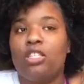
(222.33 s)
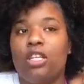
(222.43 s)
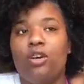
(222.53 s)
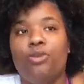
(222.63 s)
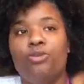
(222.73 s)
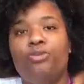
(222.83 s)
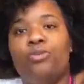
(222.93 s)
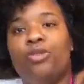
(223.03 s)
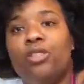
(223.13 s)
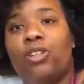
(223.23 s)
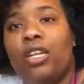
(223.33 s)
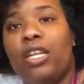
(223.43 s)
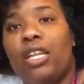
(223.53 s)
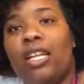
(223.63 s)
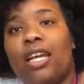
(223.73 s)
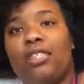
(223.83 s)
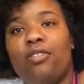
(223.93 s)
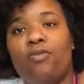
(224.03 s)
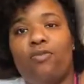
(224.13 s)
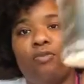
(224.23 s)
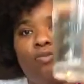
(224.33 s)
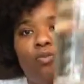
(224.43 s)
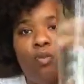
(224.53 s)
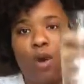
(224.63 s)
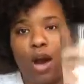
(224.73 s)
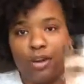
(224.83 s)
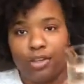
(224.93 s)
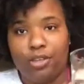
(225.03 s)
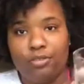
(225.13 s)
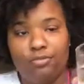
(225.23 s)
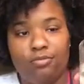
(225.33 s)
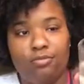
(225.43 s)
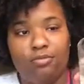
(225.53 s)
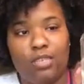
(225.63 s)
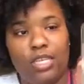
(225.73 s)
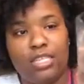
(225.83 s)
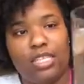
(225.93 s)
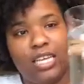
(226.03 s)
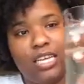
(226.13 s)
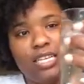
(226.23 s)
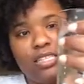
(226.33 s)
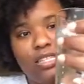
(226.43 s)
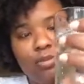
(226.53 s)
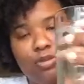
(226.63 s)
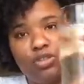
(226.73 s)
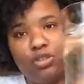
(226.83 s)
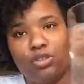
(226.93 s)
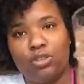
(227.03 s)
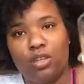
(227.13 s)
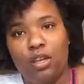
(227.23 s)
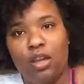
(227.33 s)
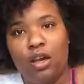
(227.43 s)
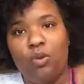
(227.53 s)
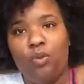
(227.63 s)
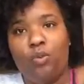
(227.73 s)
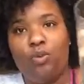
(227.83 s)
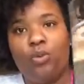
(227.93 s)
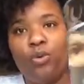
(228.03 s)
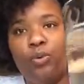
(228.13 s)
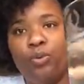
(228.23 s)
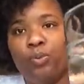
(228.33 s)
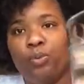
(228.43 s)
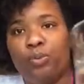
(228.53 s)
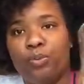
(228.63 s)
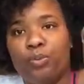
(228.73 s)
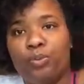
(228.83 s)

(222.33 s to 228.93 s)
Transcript: So you're going to need a glass of water. This is temperature room. Okay,